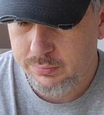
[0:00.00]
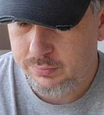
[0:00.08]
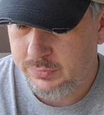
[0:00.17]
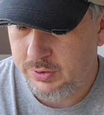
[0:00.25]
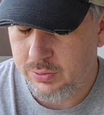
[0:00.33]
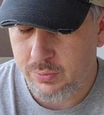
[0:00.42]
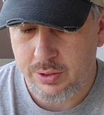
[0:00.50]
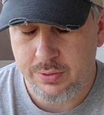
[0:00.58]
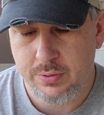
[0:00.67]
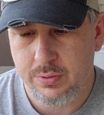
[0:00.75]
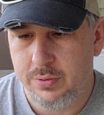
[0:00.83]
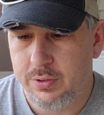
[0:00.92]

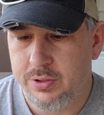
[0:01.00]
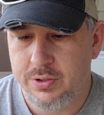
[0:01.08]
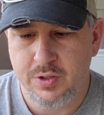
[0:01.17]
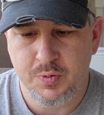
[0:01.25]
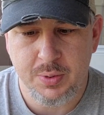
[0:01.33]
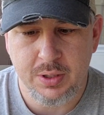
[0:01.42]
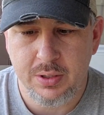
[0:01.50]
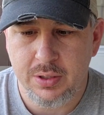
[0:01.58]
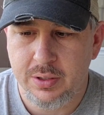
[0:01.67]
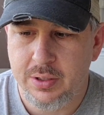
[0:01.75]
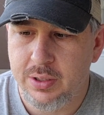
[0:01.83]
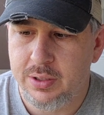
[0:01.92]
Whether they're
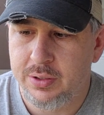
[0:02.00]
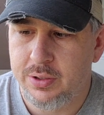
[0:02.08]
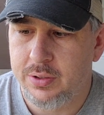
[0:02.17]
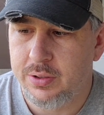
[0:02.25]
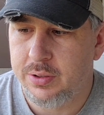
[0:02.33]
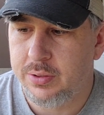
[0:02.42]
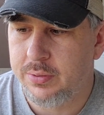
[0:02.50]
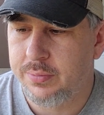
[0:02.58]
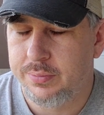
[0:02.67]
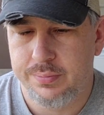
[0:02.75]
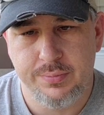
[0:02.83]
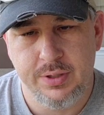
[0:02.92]
suspended and you're
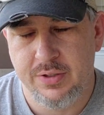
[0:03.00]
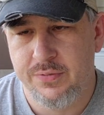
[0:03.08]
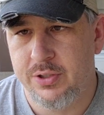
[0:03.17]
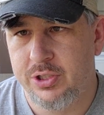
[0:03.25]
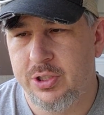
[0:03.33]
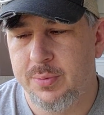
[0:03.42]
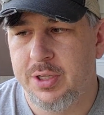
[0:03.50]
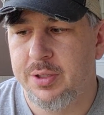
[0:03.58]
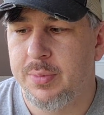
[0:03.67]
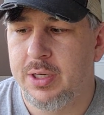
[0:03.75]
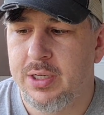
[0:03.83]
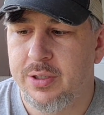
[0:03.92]
not fishing them on the
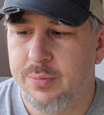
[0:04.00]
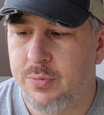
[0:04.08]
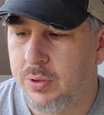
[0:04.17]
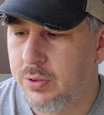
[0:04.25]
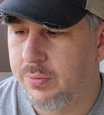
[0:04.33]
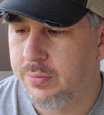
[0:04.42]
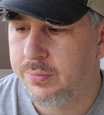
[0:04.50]
bottom, or